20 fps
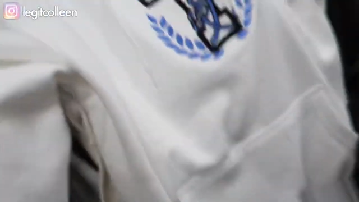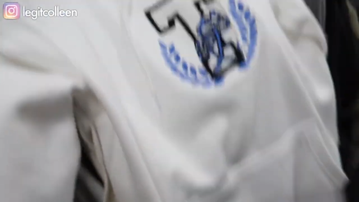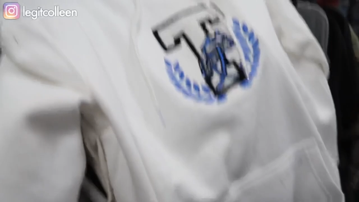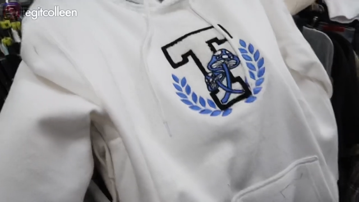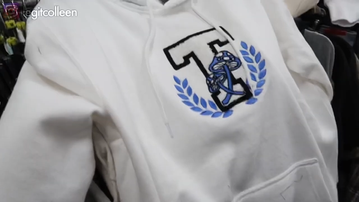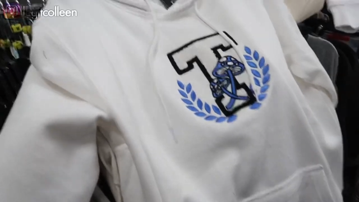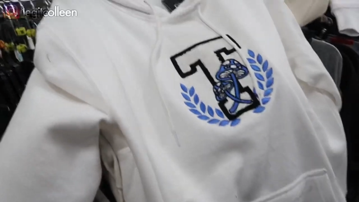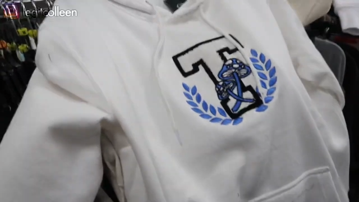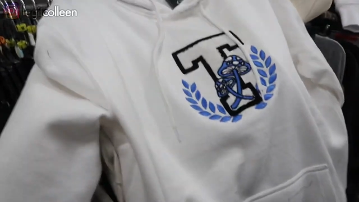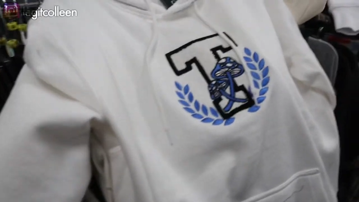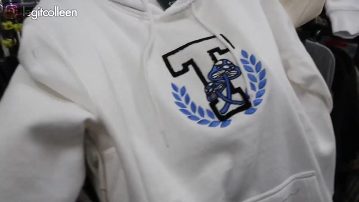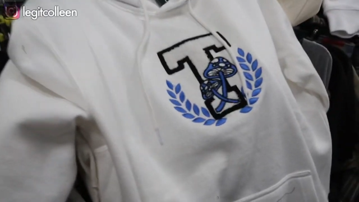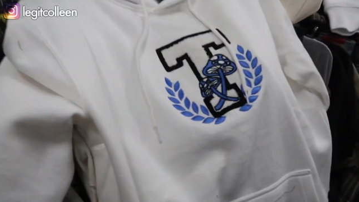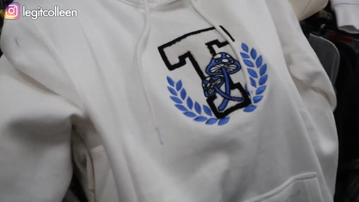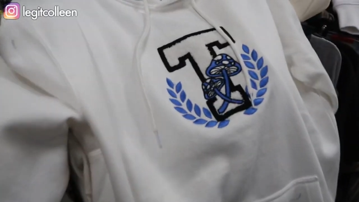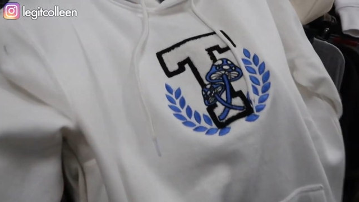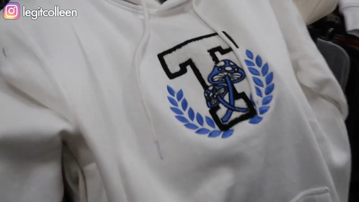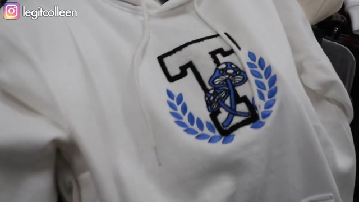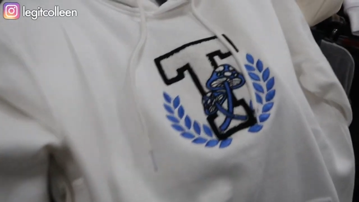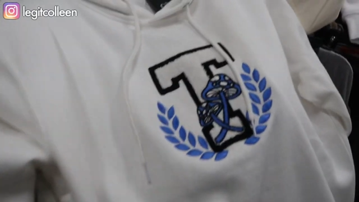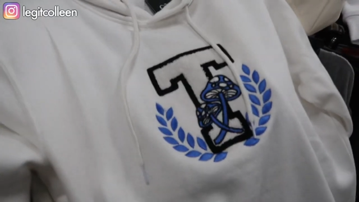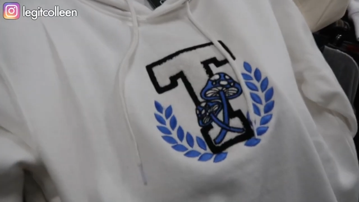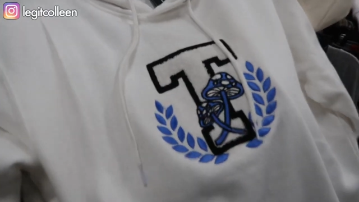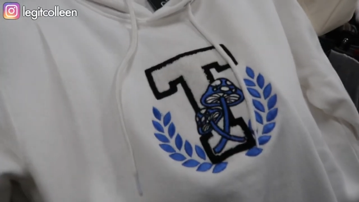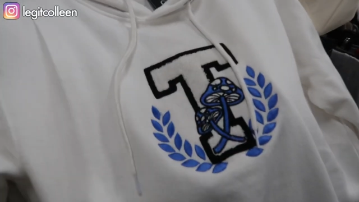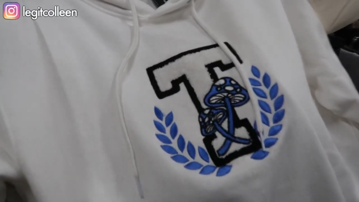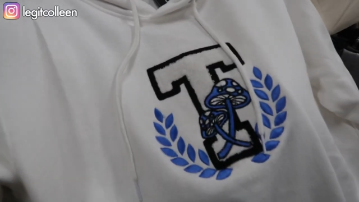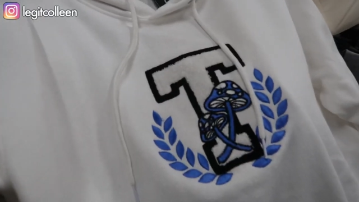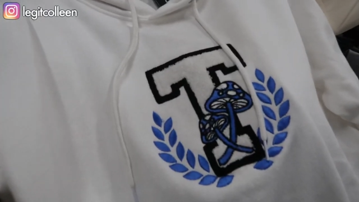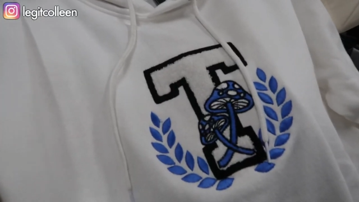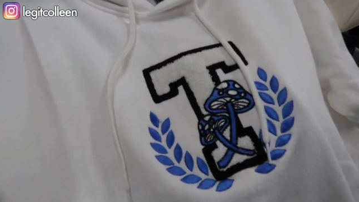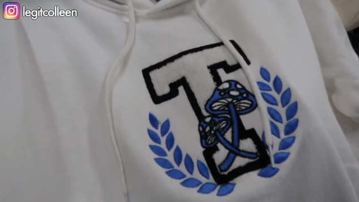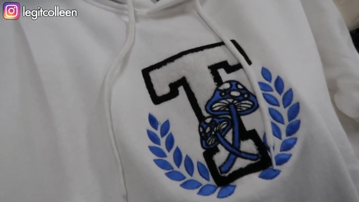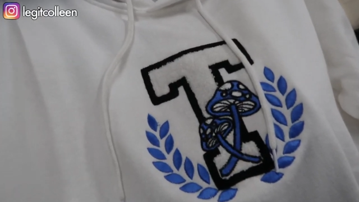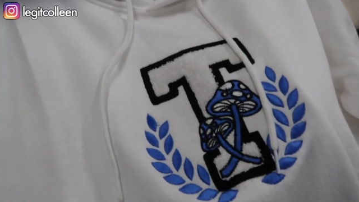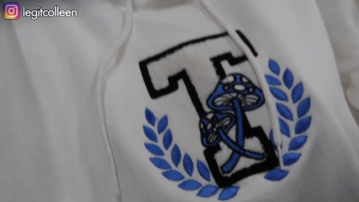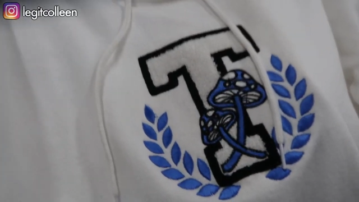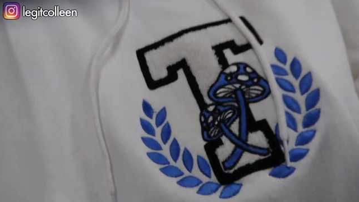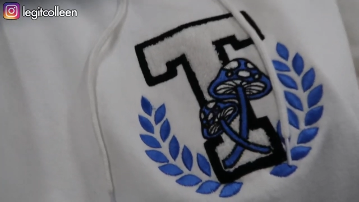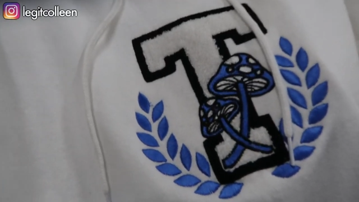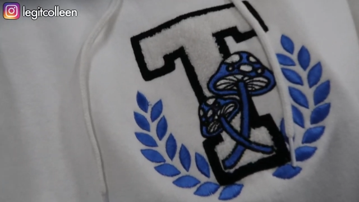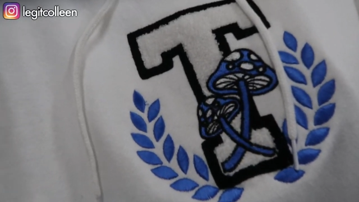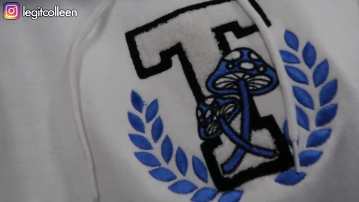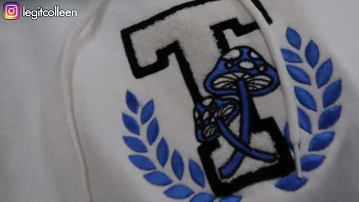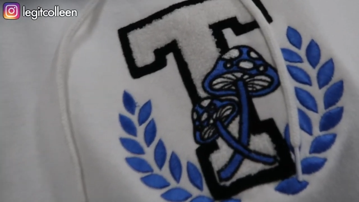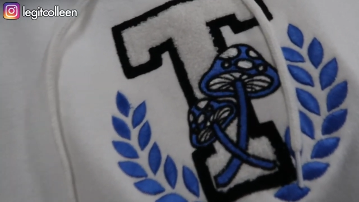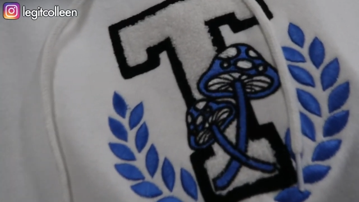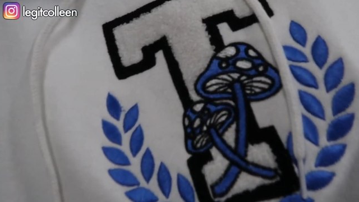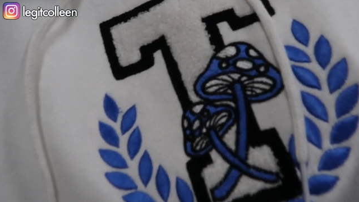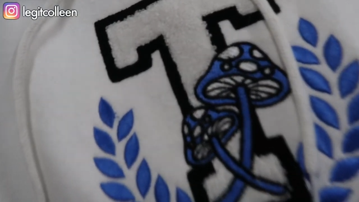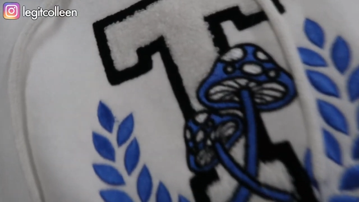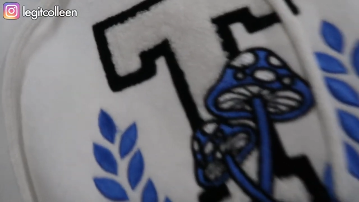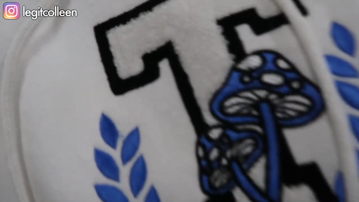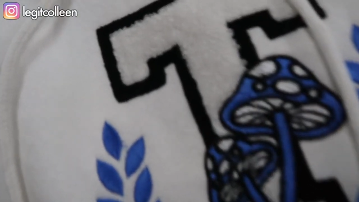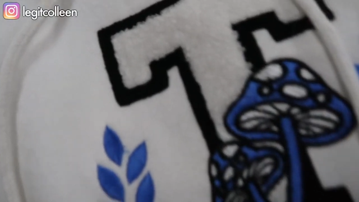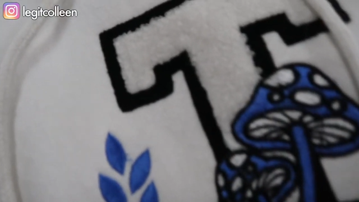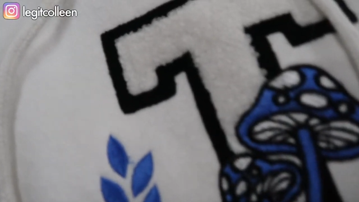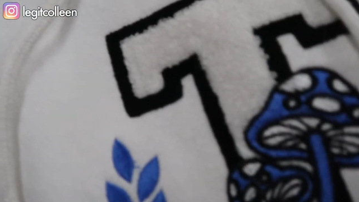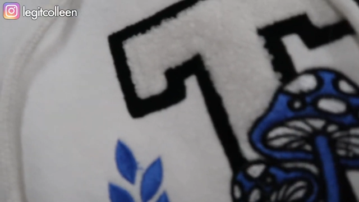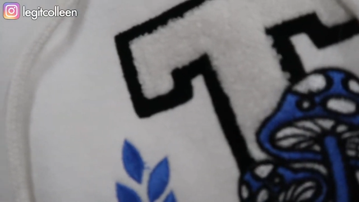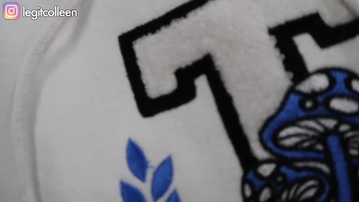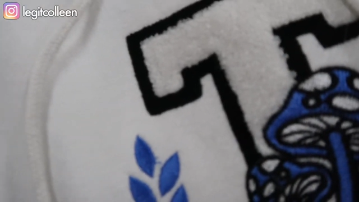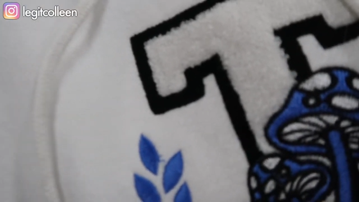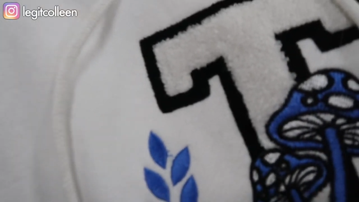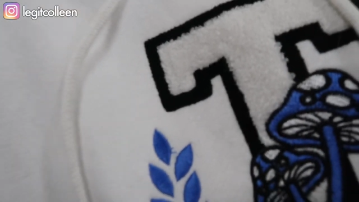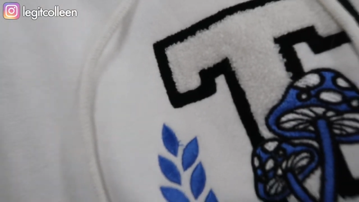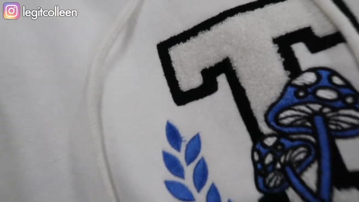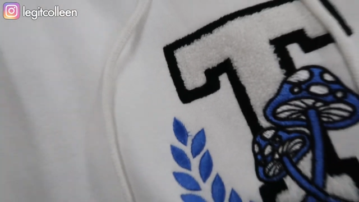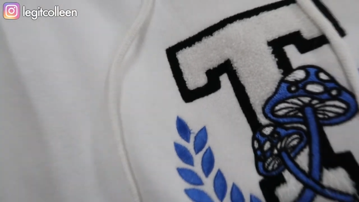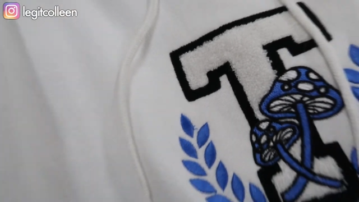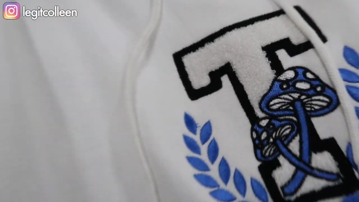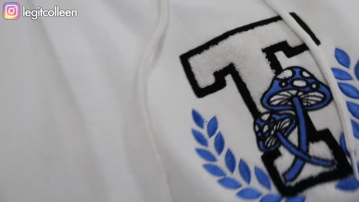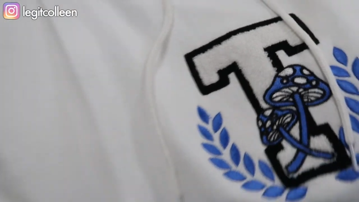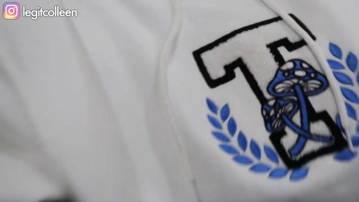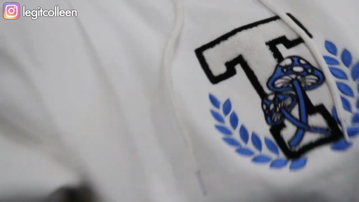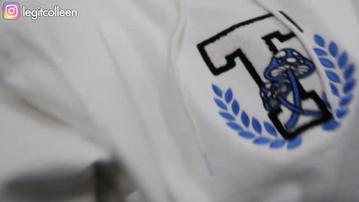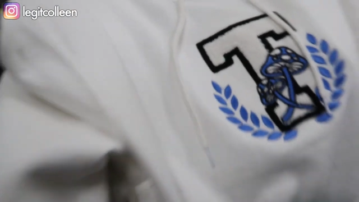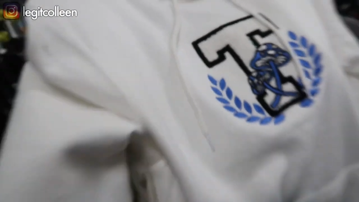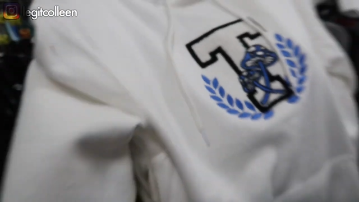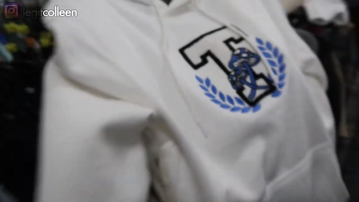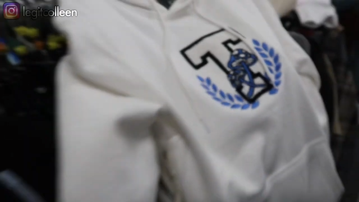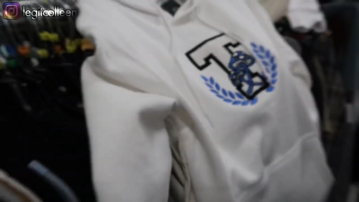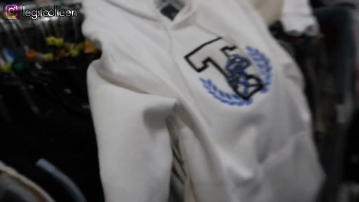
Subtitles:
(no speaker visible)